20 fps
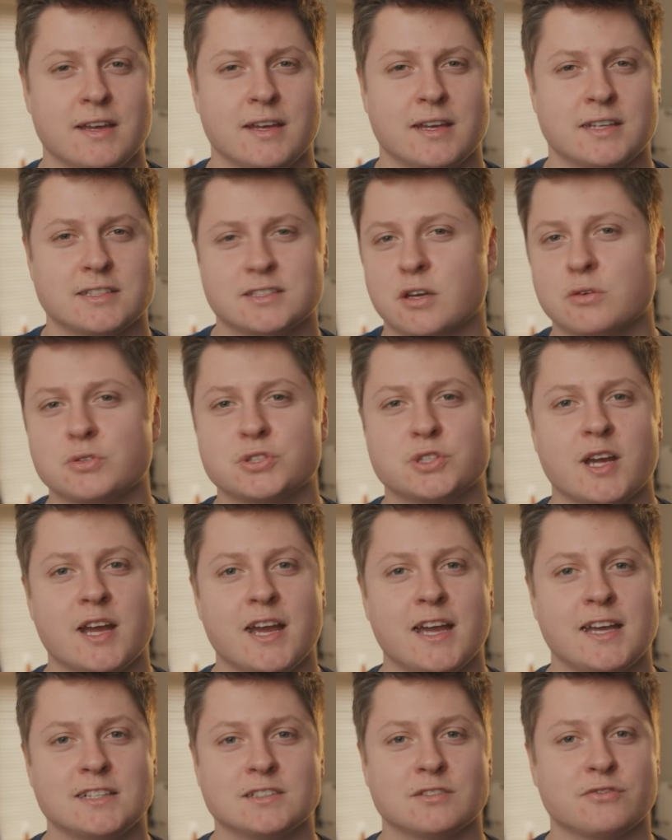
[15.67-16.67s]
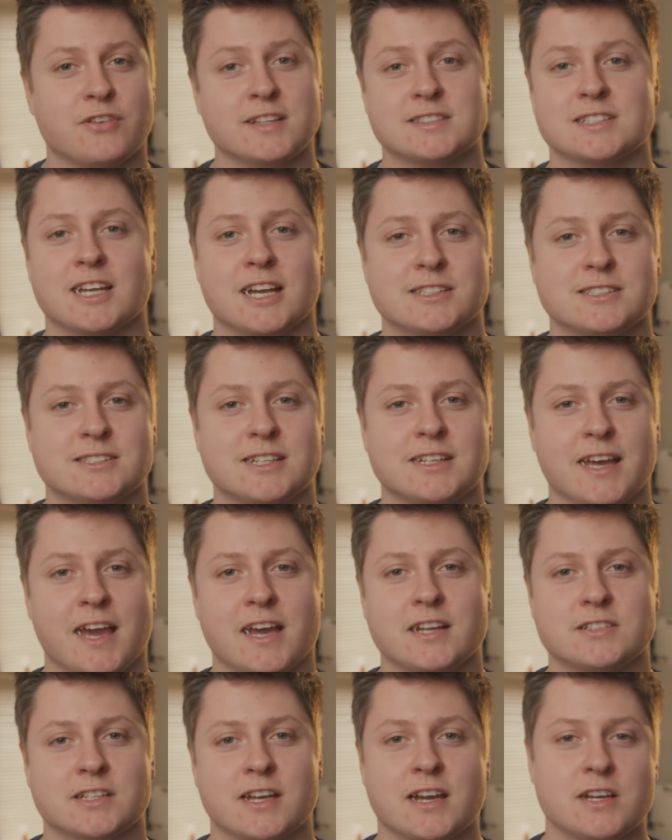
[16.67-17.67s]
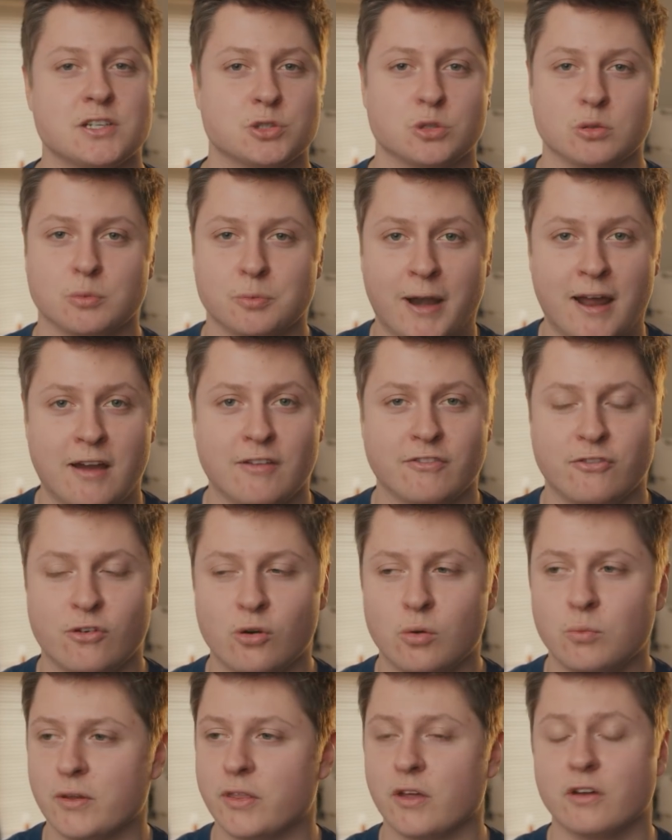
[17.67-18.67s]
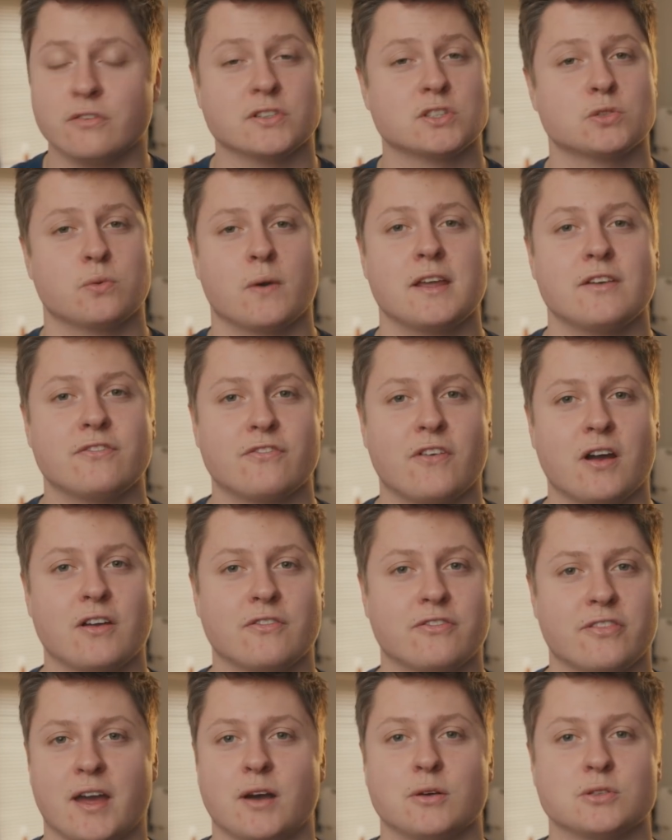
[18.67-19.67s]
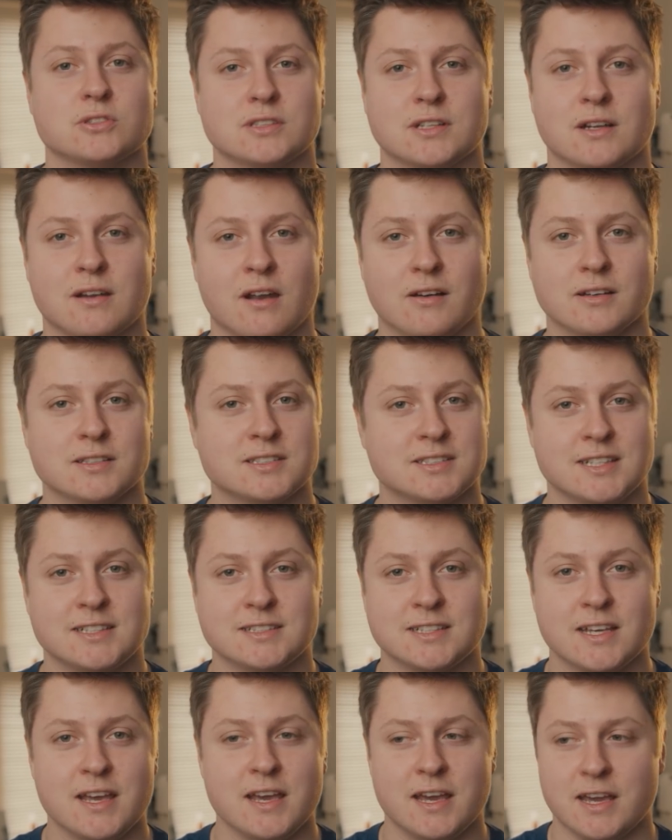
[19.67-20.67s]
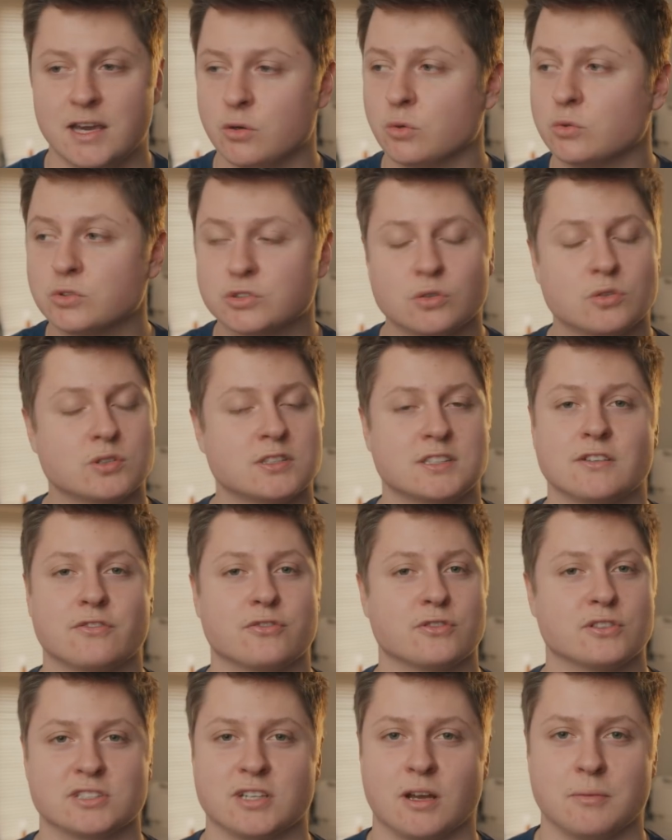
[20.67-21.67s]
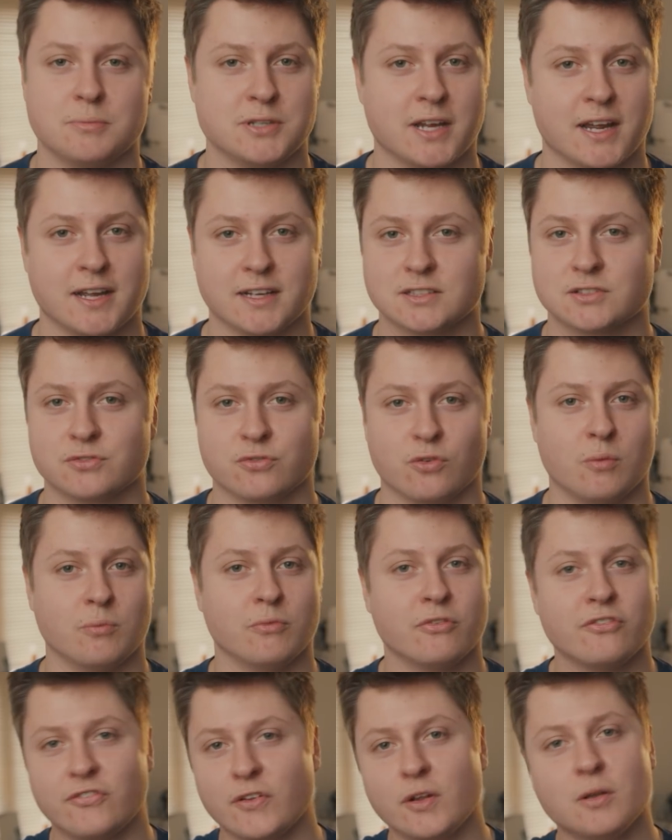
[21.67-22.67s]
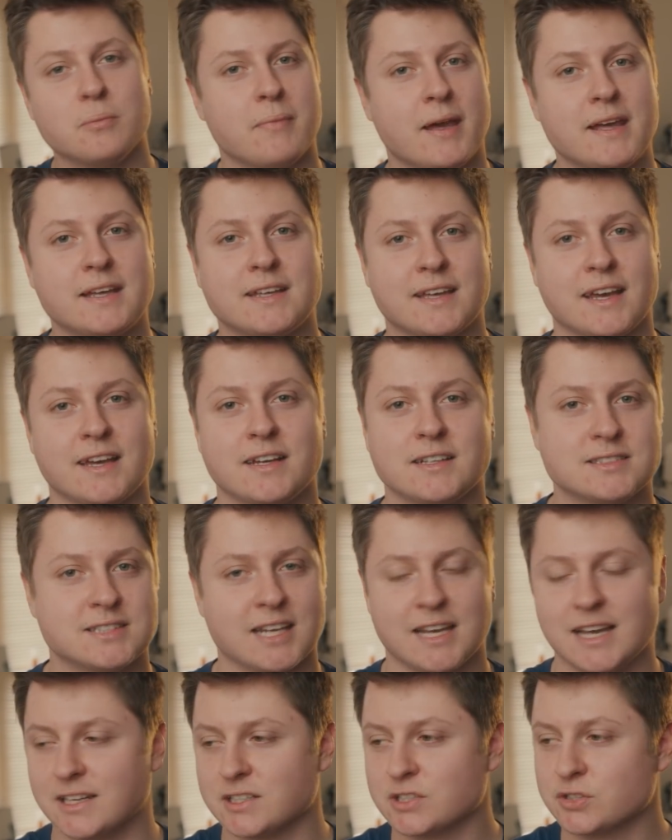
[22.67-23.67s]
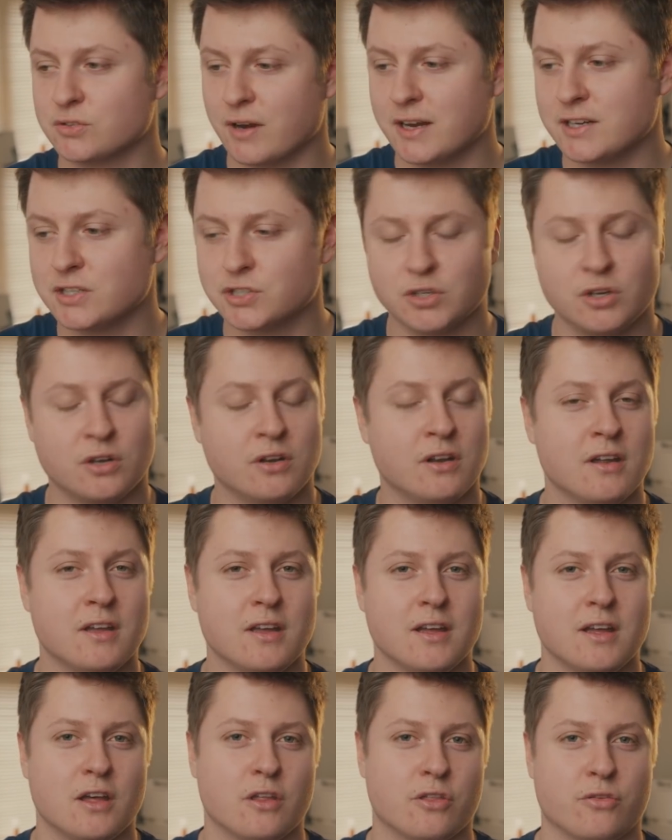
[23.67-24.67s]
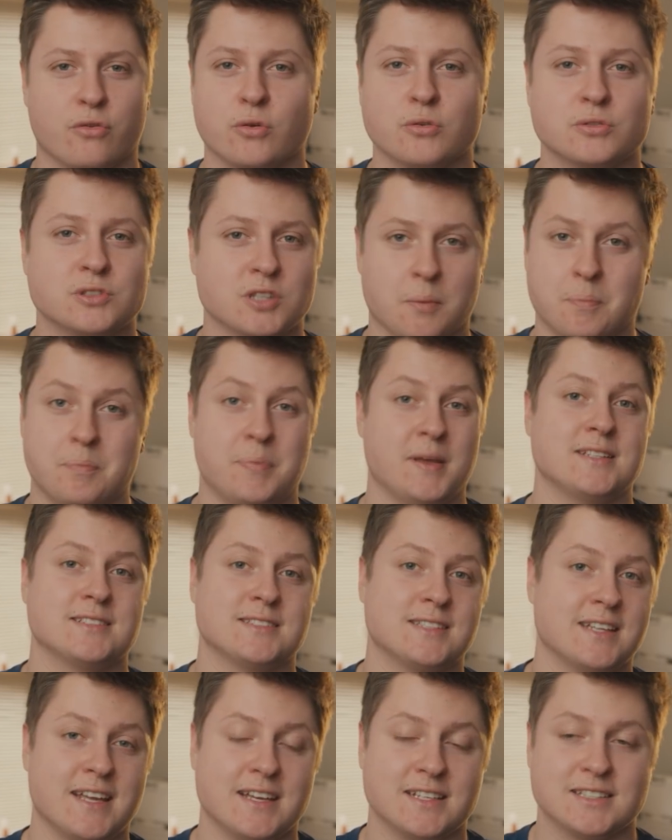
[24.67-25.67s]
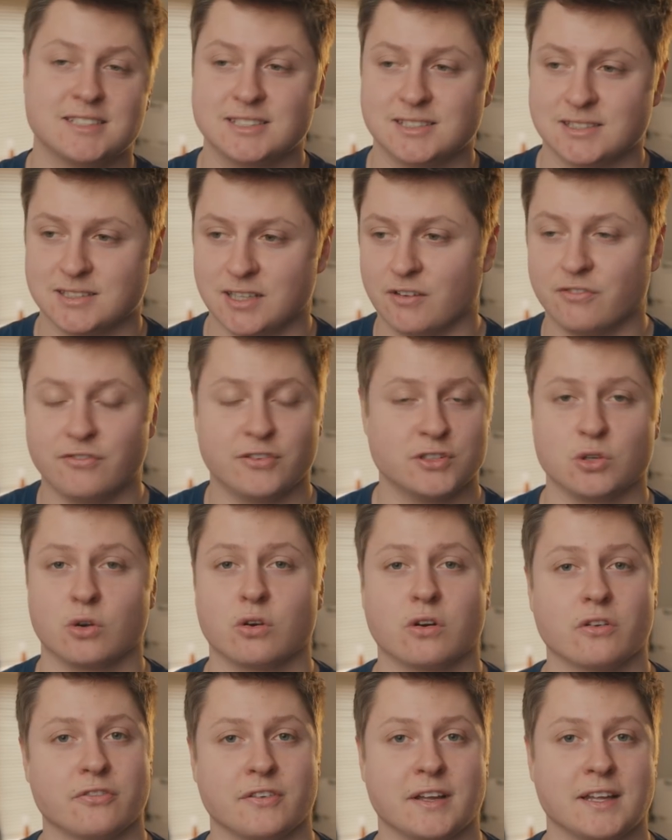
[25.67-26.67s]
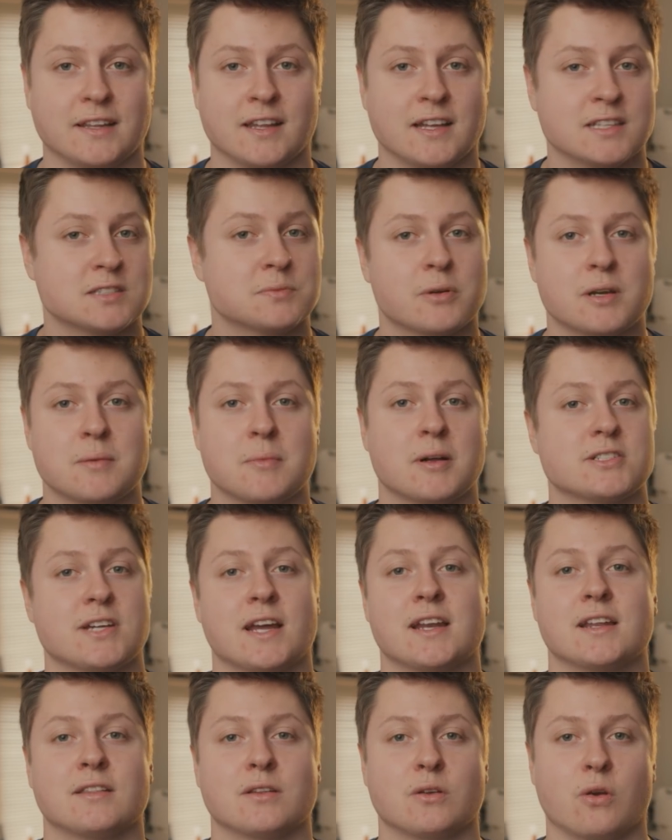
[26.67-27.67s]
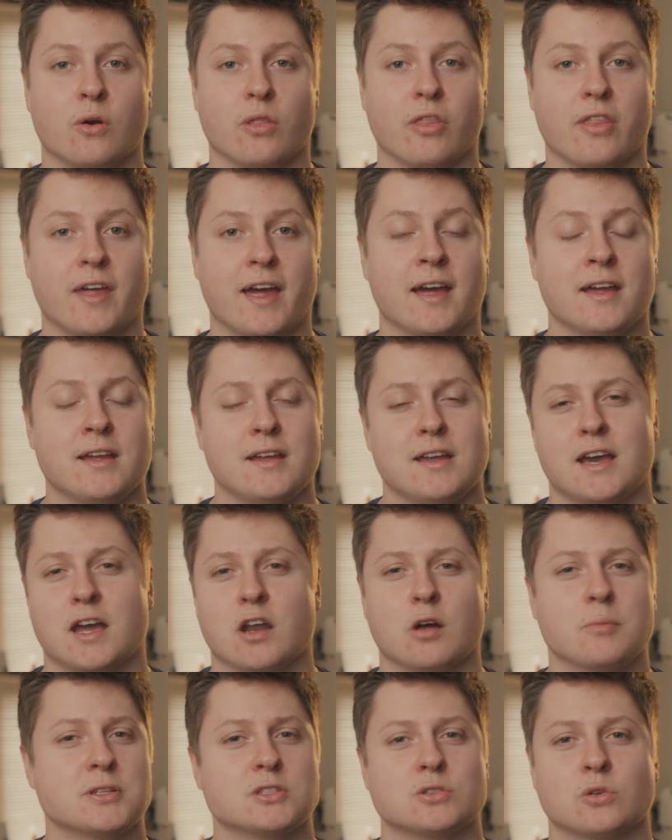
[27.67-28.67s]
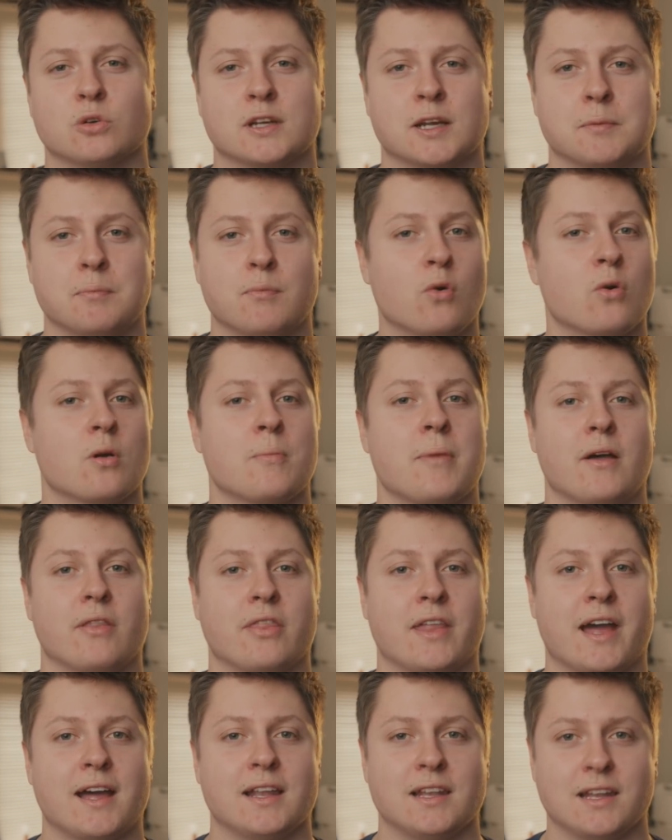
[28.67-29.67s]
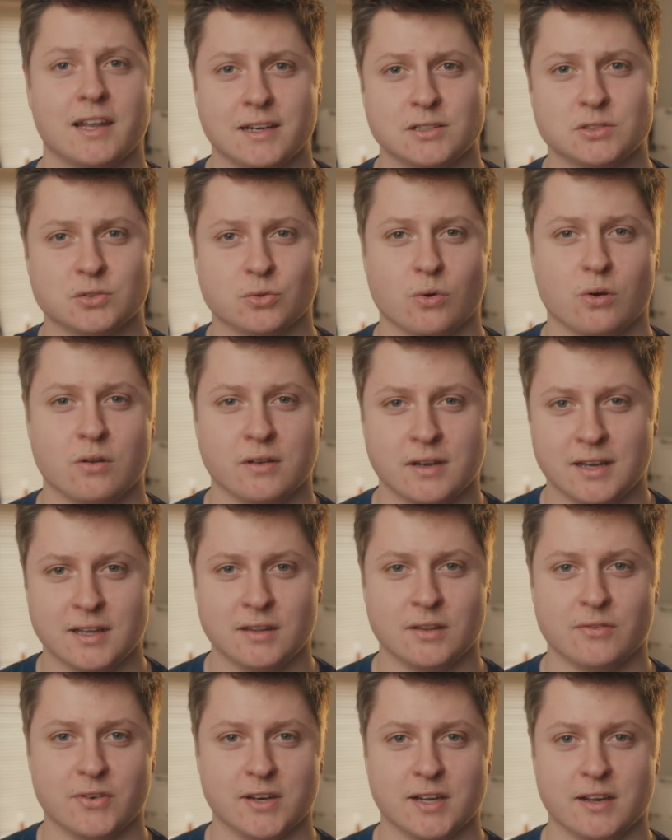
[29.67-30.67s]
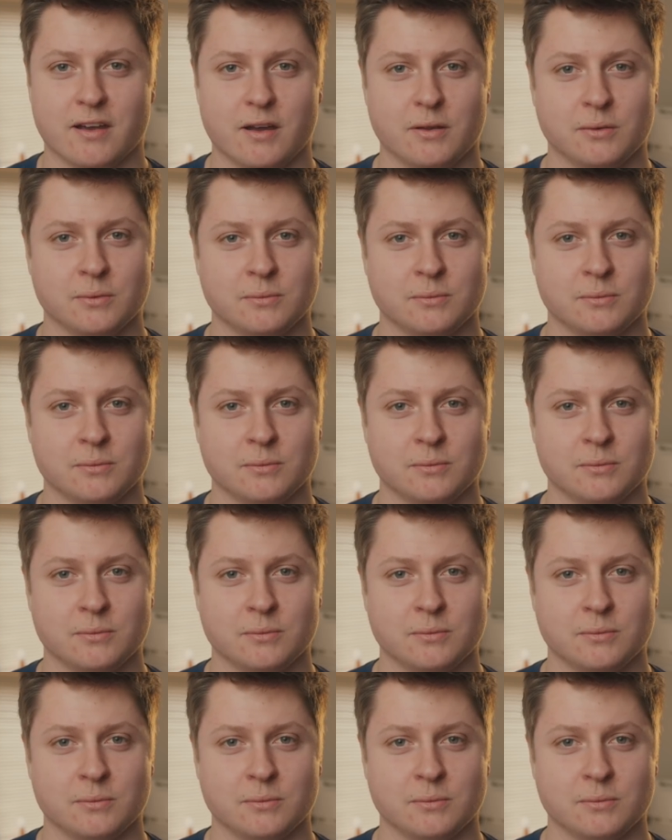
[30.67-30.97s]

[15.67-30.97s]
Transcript: Skillshare is a fantastic educational platform with over 25,000 classes in all sorts of different subjects, from filmmaking to illustration, through to business to photography. There's pretty much anything on there, and I'll be talking more about that later on in the video.